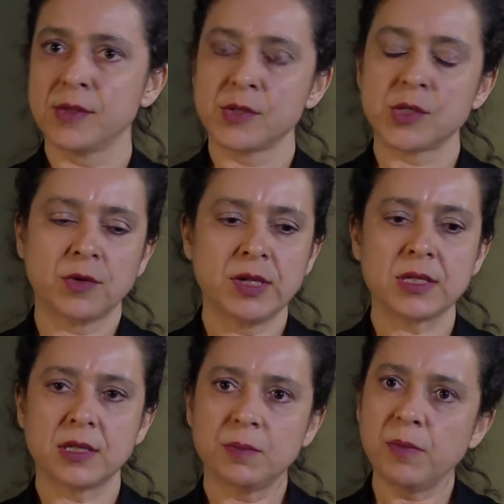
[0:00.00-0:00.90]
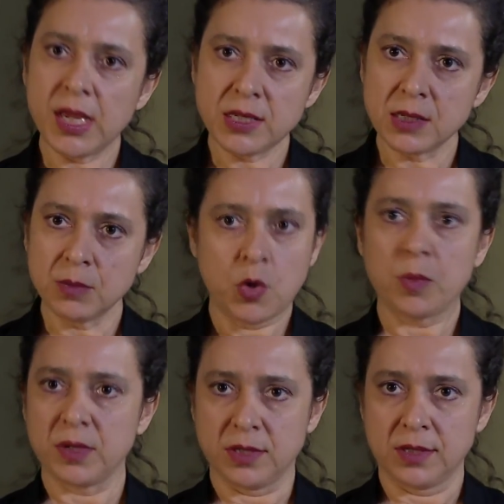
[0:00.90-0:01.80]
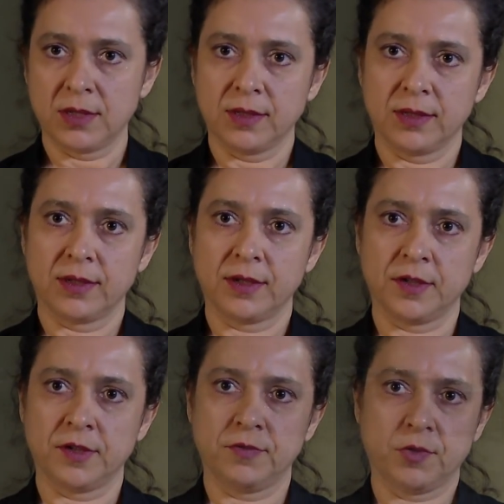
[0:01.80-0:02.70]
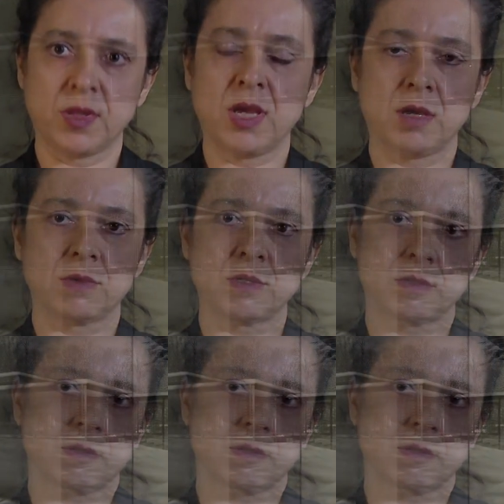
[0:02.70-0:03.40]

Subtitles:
So it's an amazing moment for the house.